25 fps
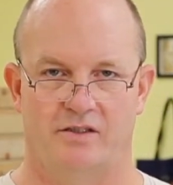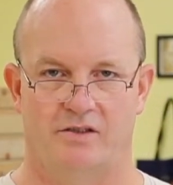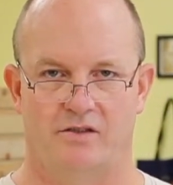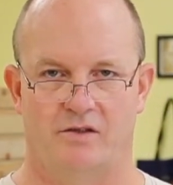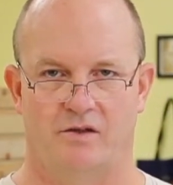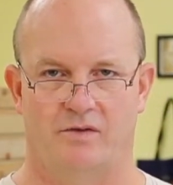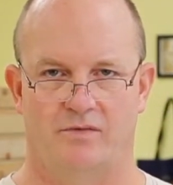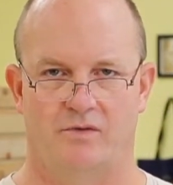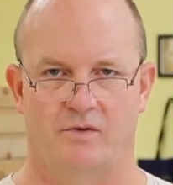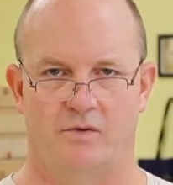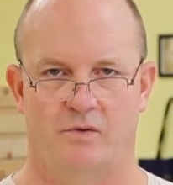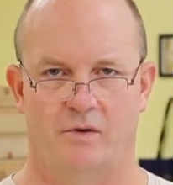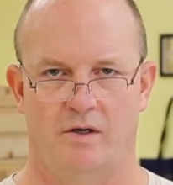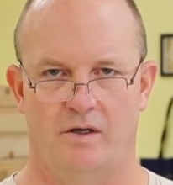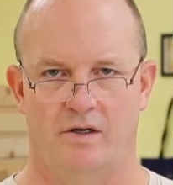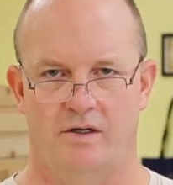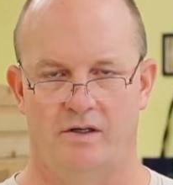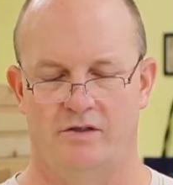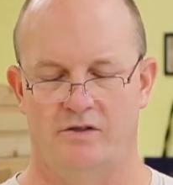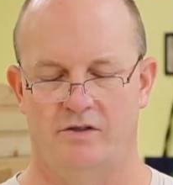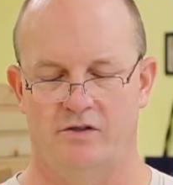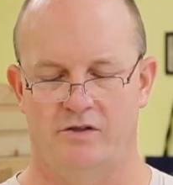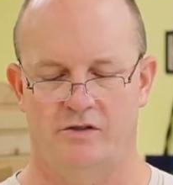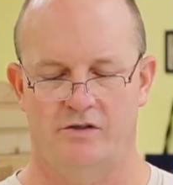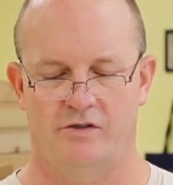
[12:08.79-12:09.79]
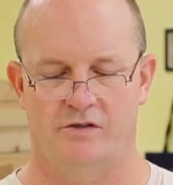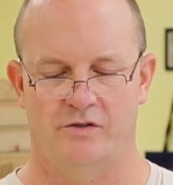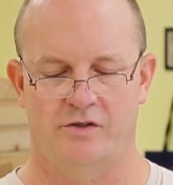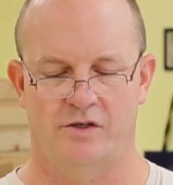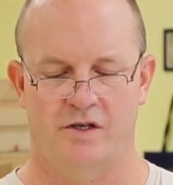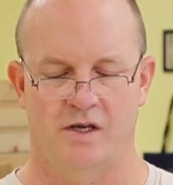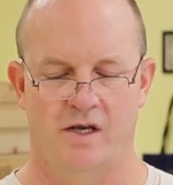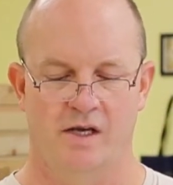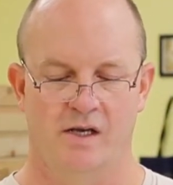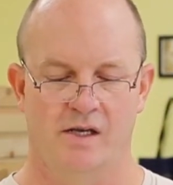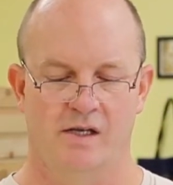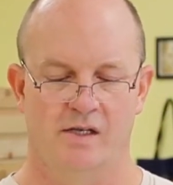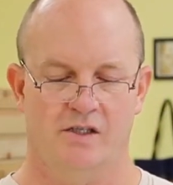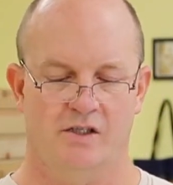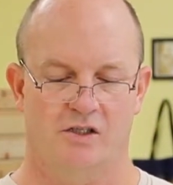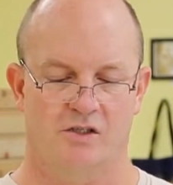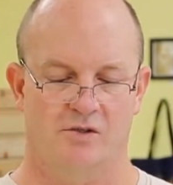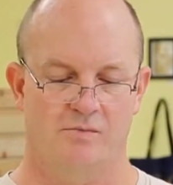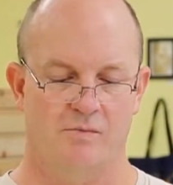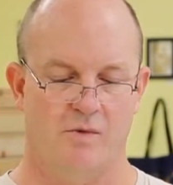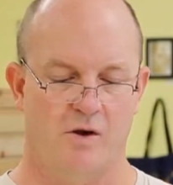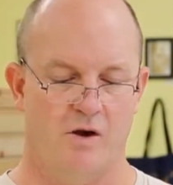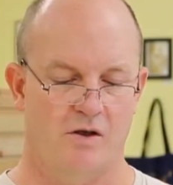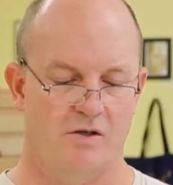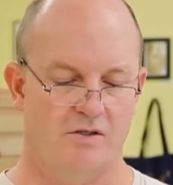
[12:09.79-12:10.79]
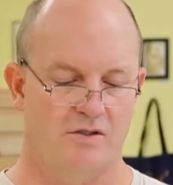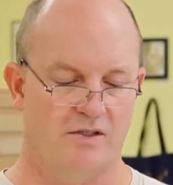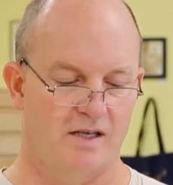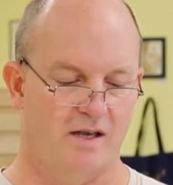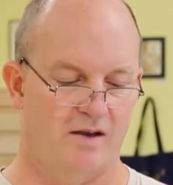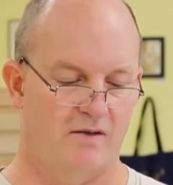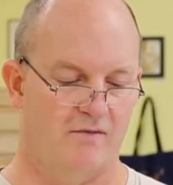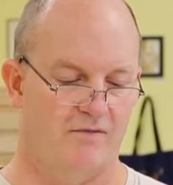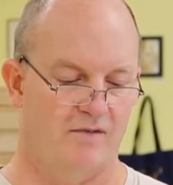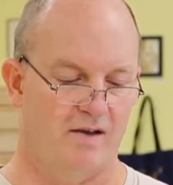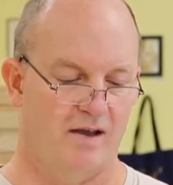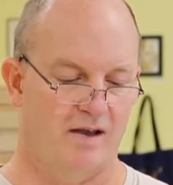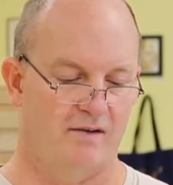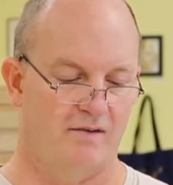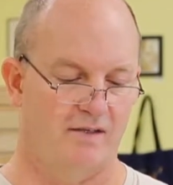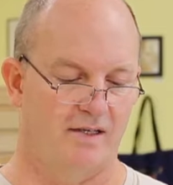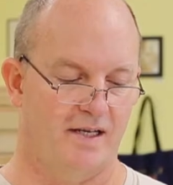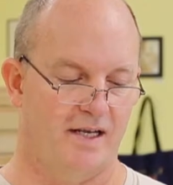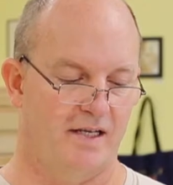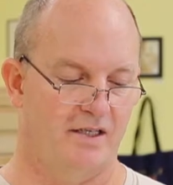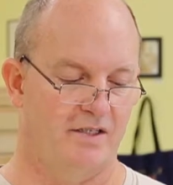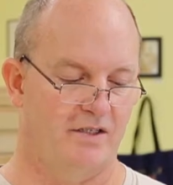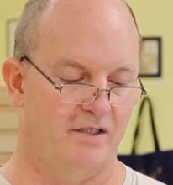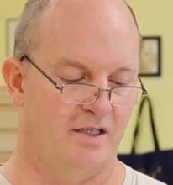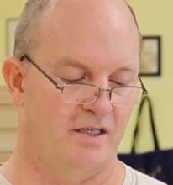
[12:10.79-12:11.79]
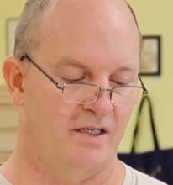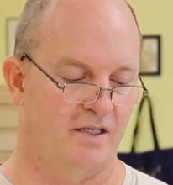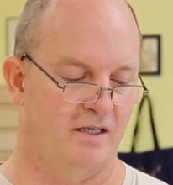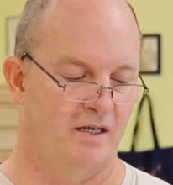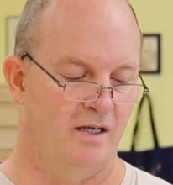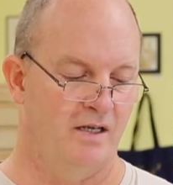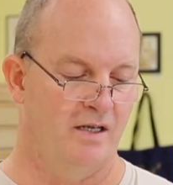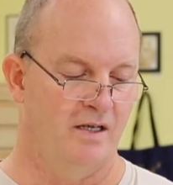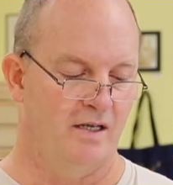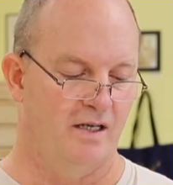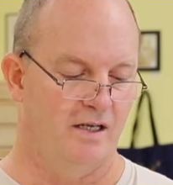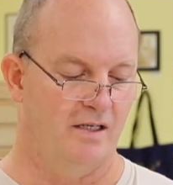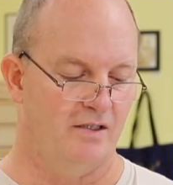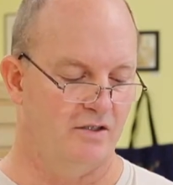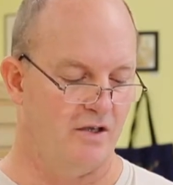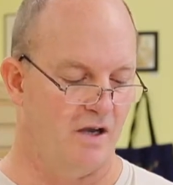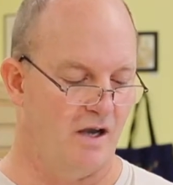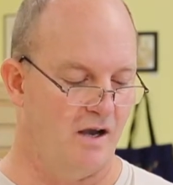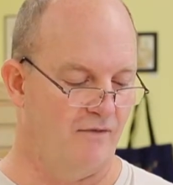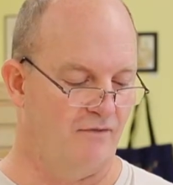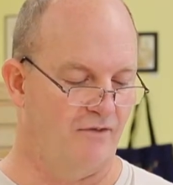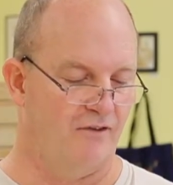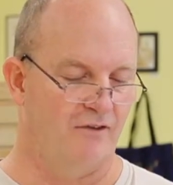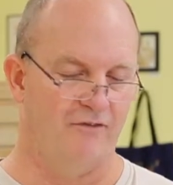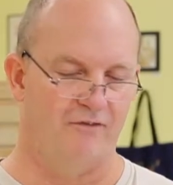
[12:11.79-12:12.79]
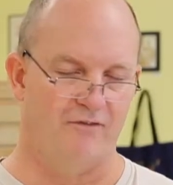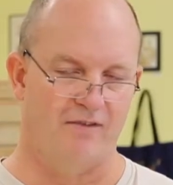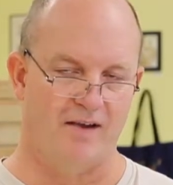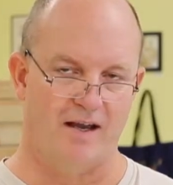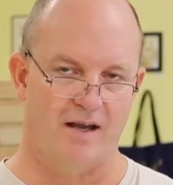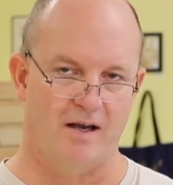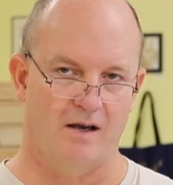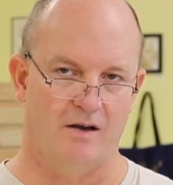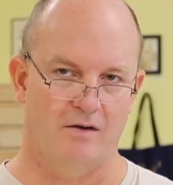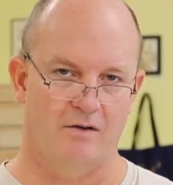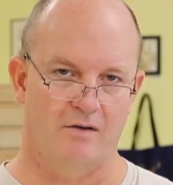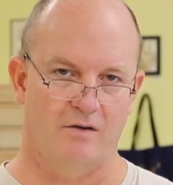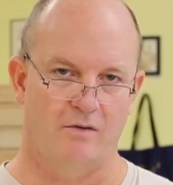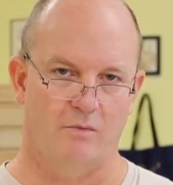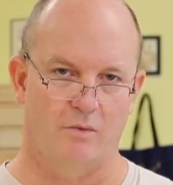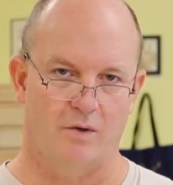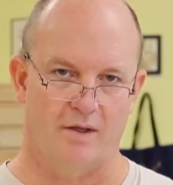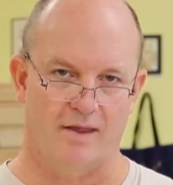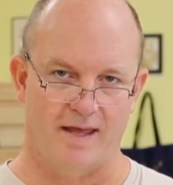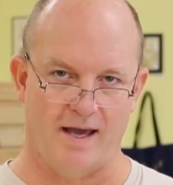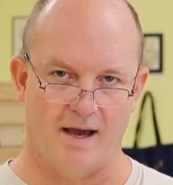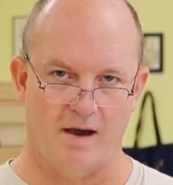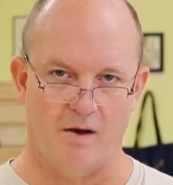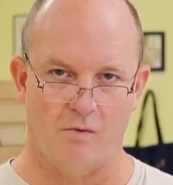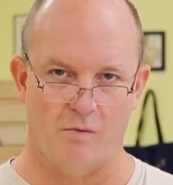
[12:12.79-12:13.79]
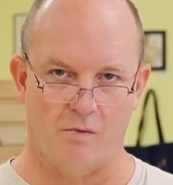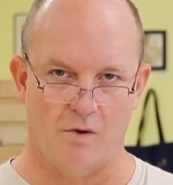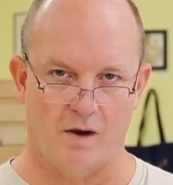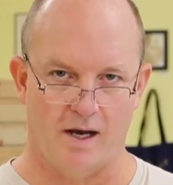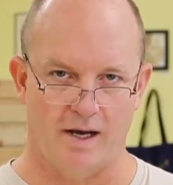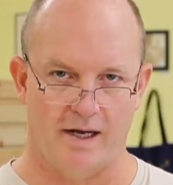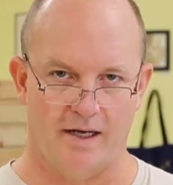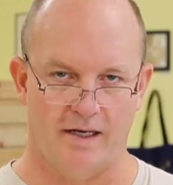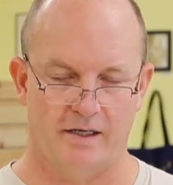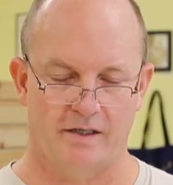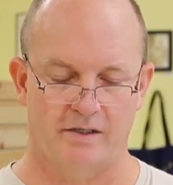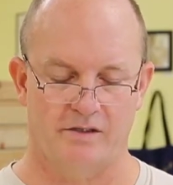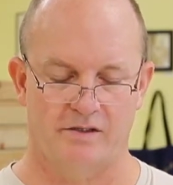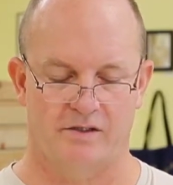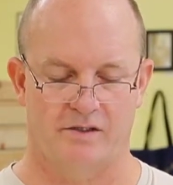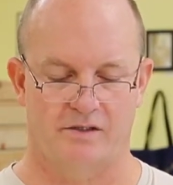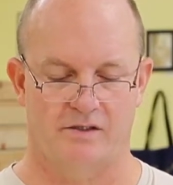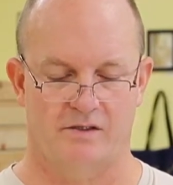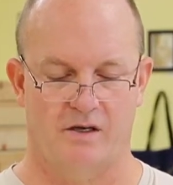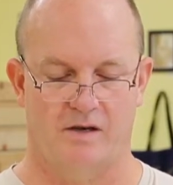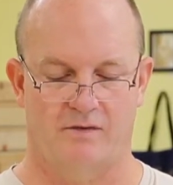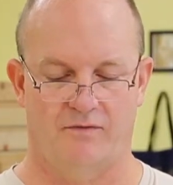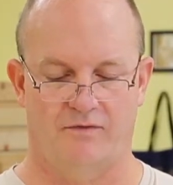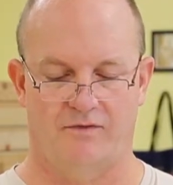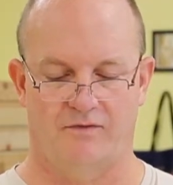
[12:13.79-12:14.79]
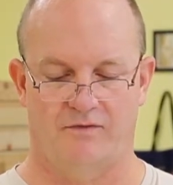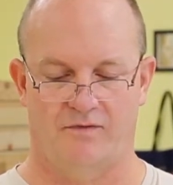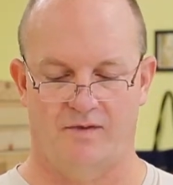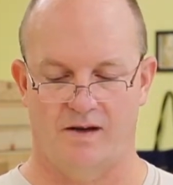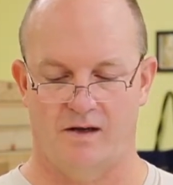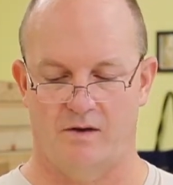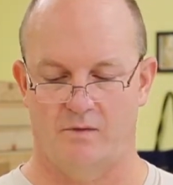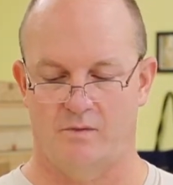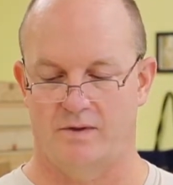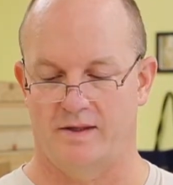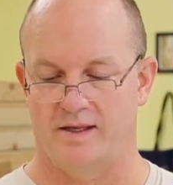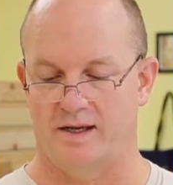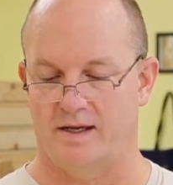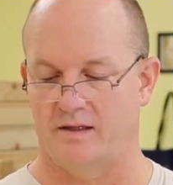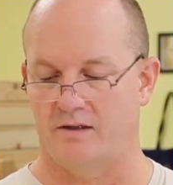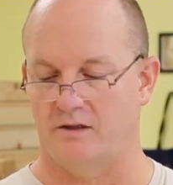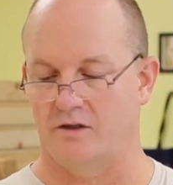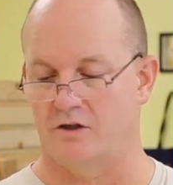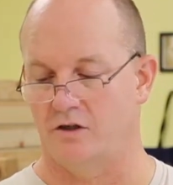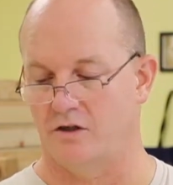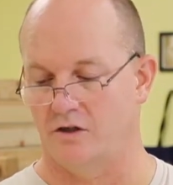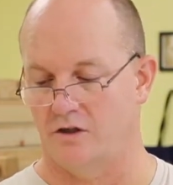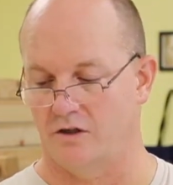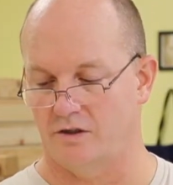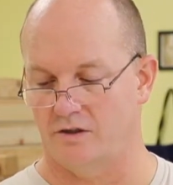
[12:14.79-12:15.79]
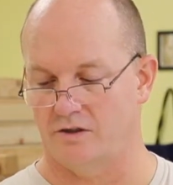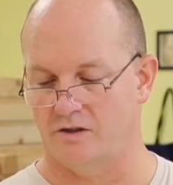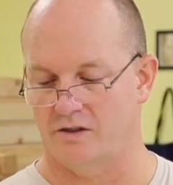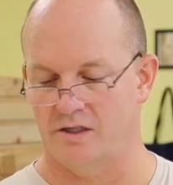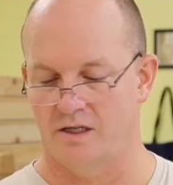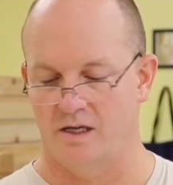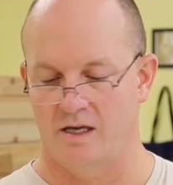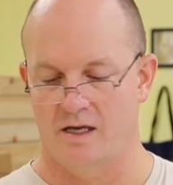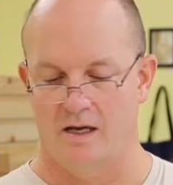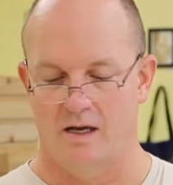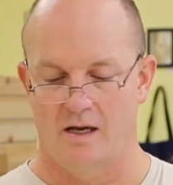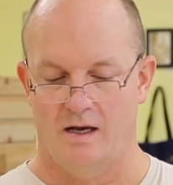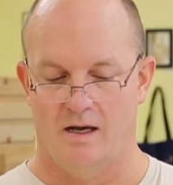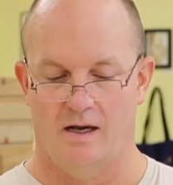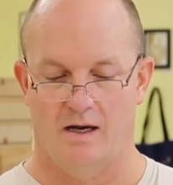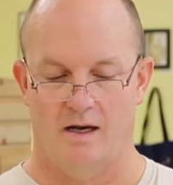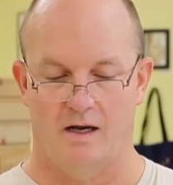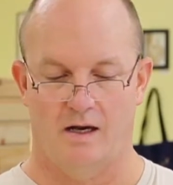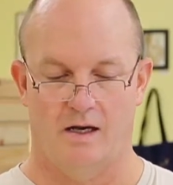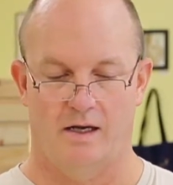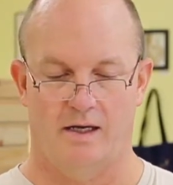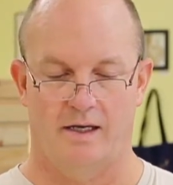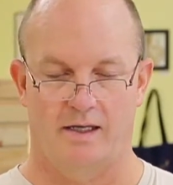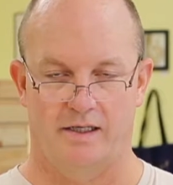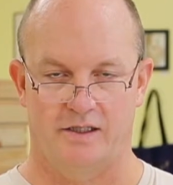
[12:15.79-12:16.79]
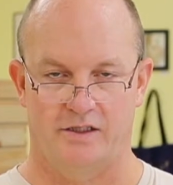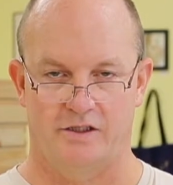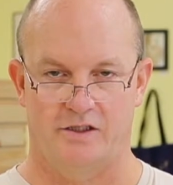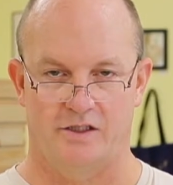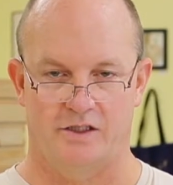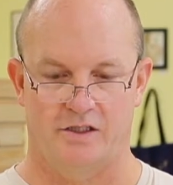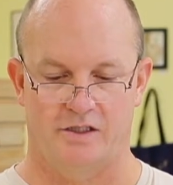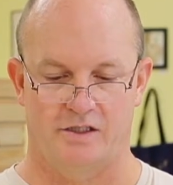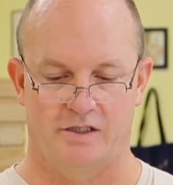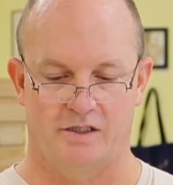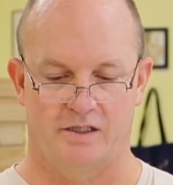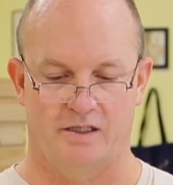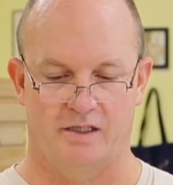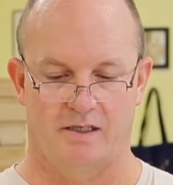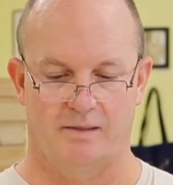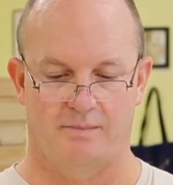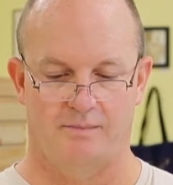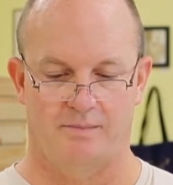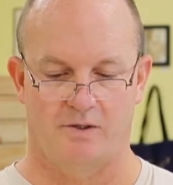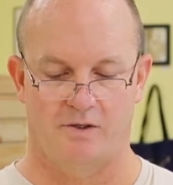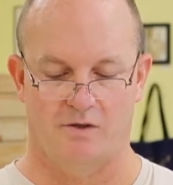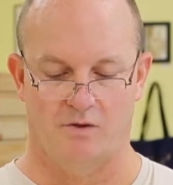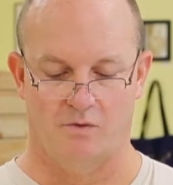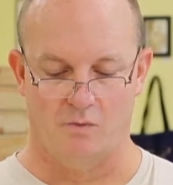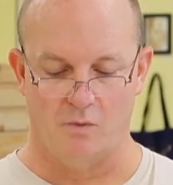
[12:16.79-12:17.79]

So if you wanted to choose small cell foundation, it's often found without wires, it's often found without the hooks, and it's just pure